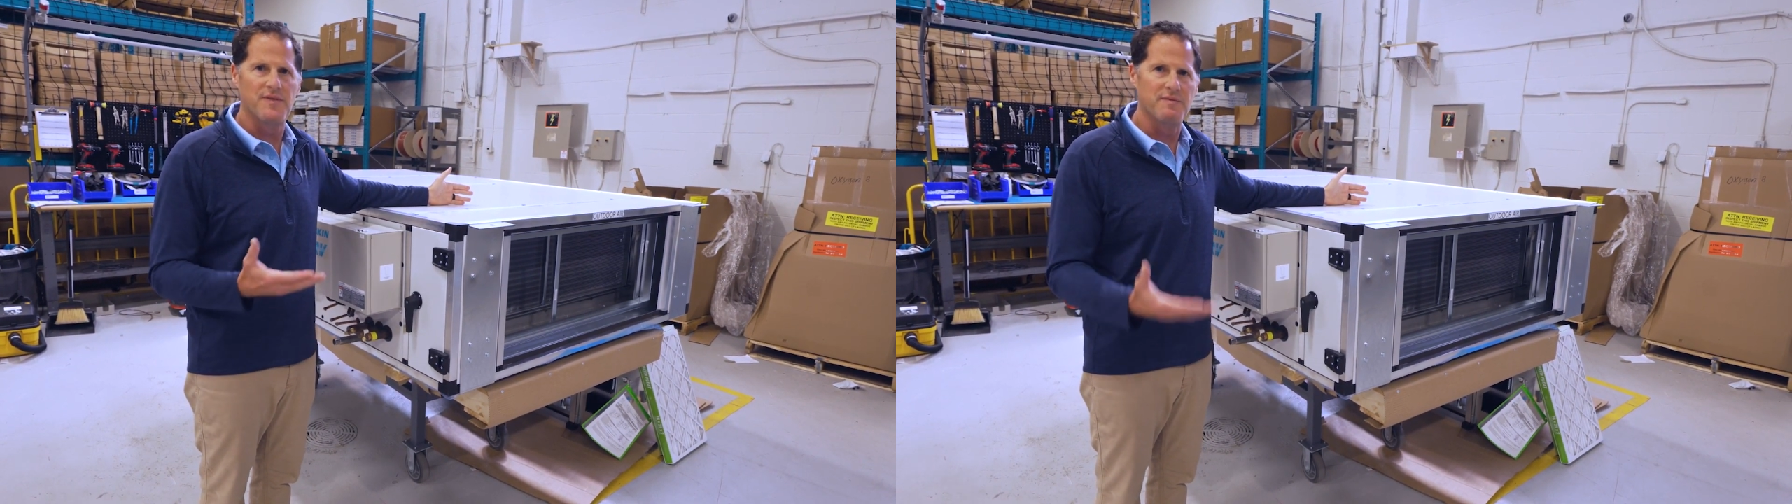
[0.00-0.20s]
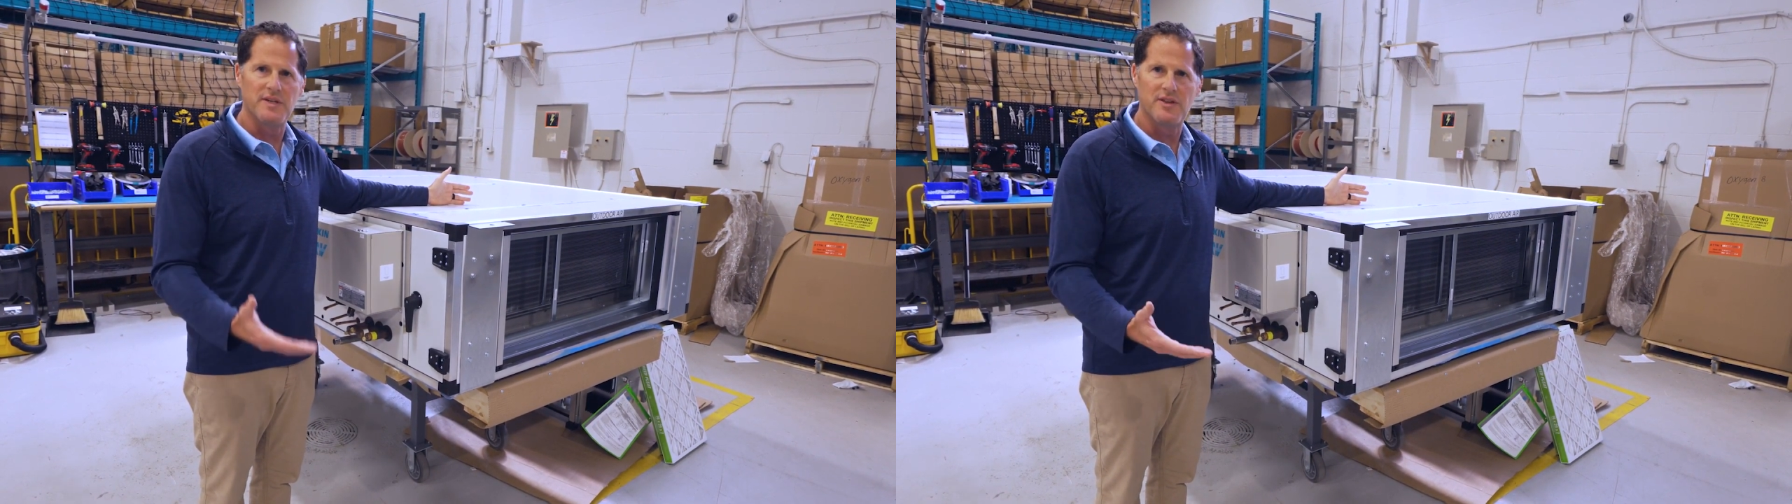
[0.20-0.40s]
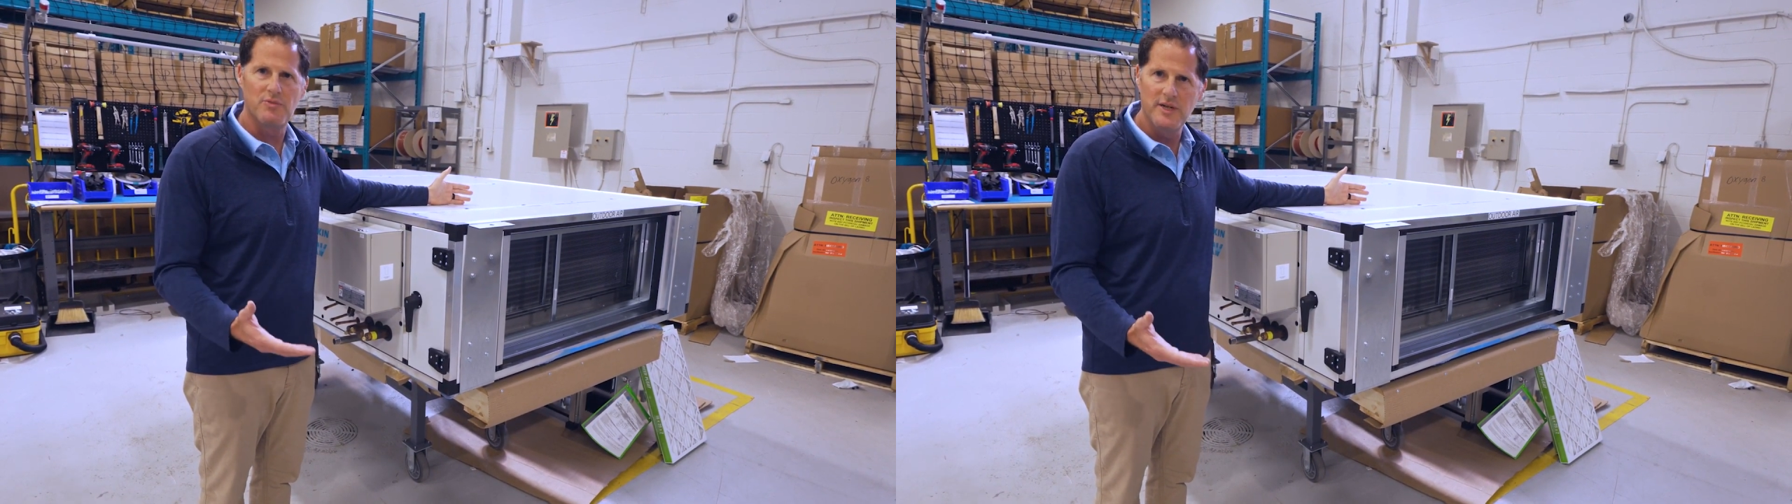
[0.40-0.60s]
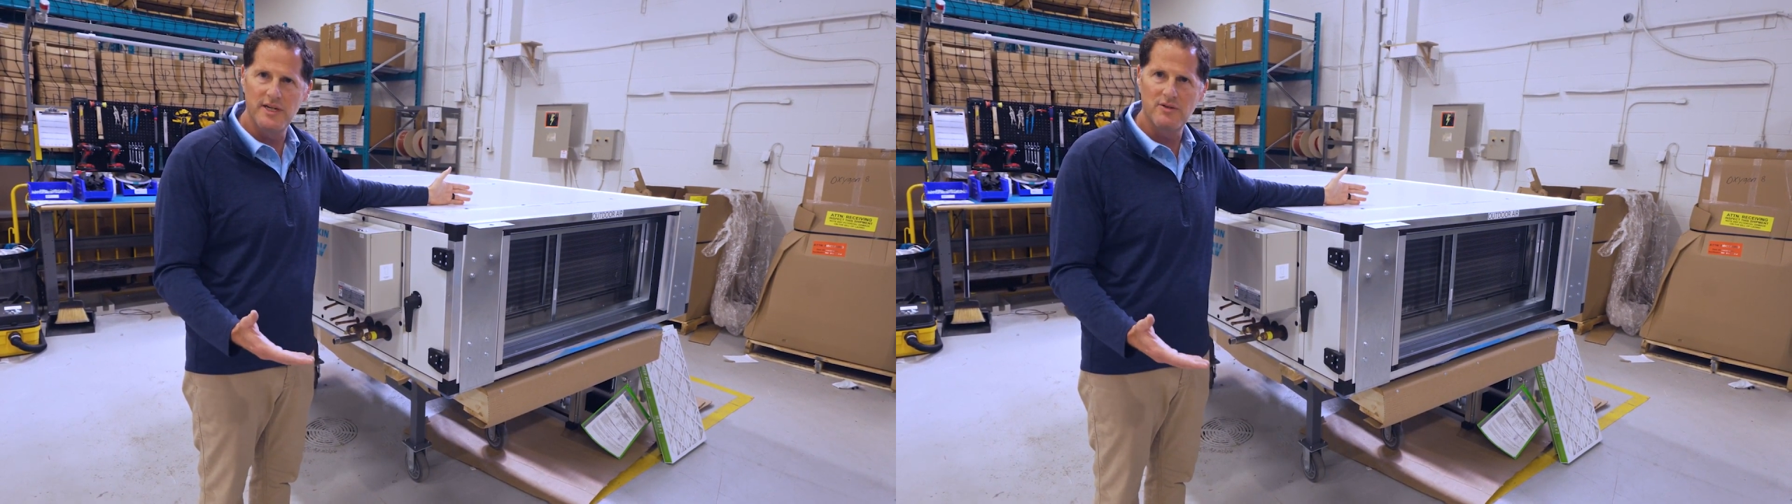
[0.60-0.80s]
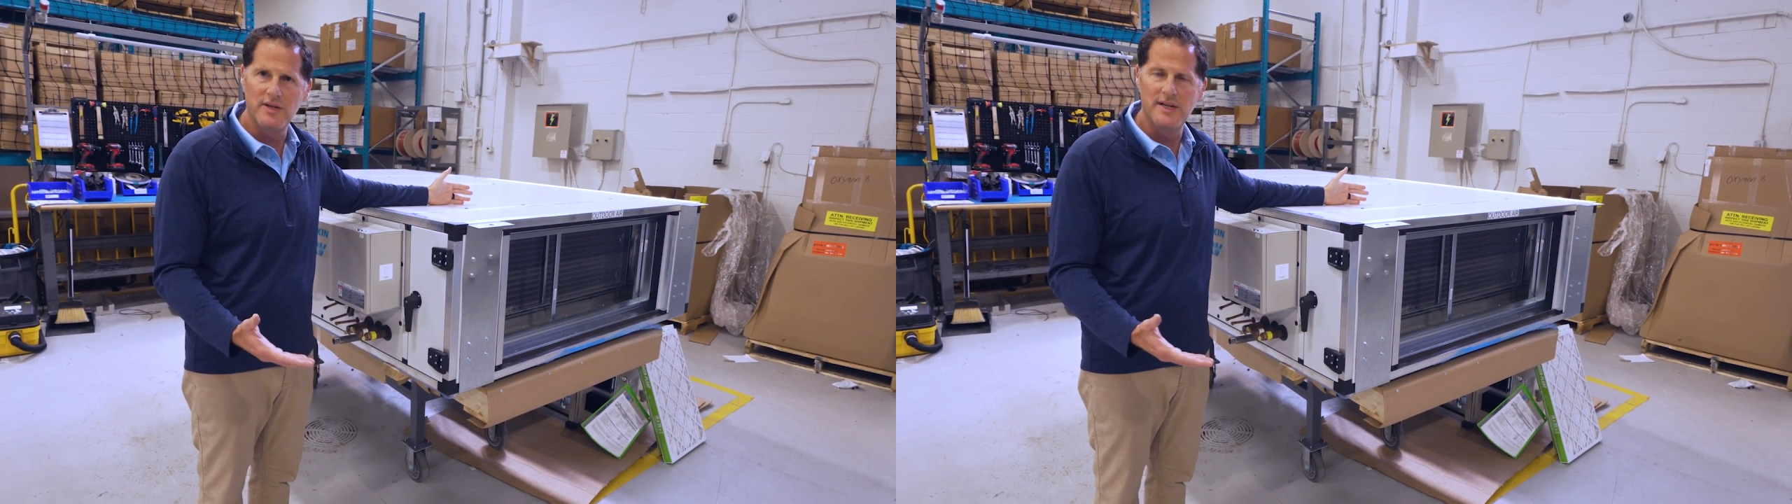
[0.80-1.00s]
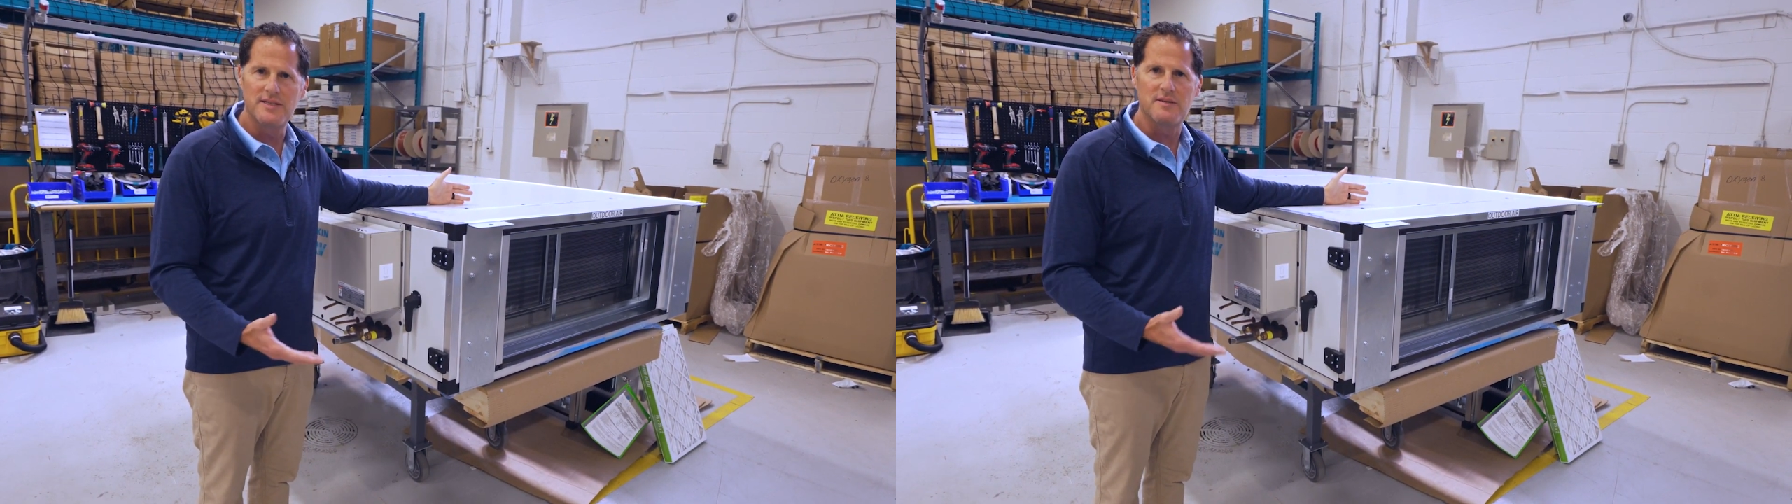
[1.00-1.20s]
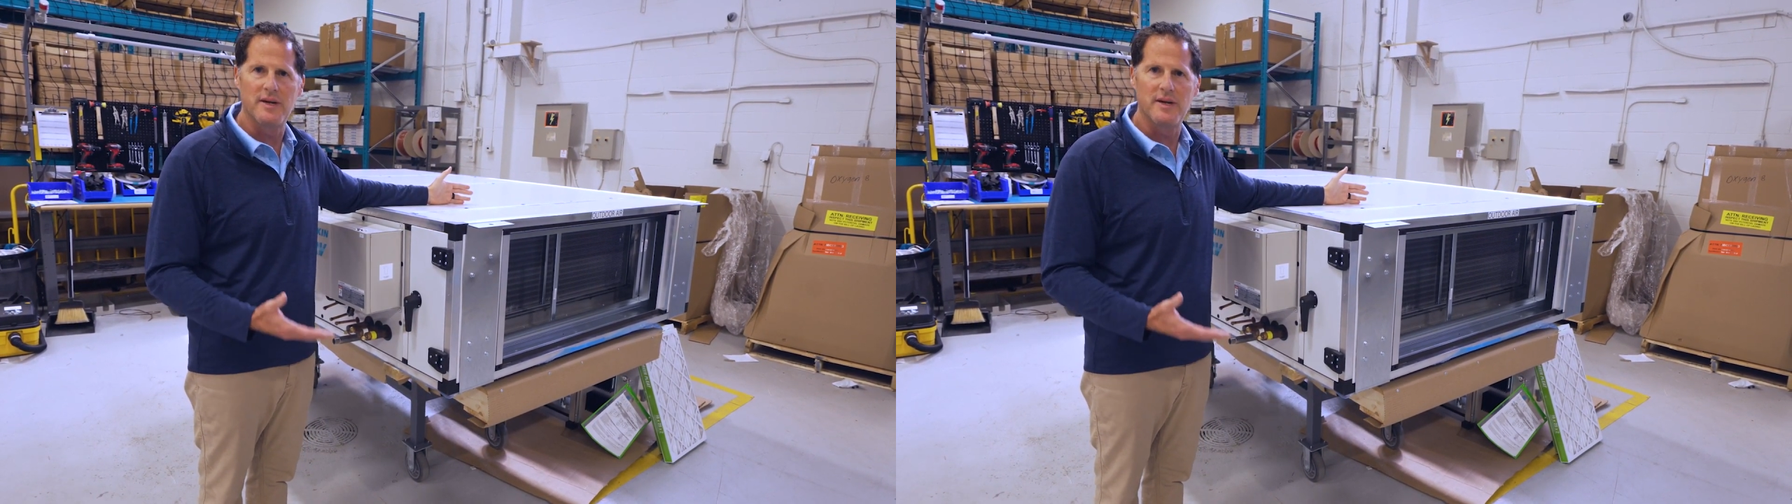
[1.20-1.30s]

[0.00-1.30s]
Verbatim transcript: 53 degrees to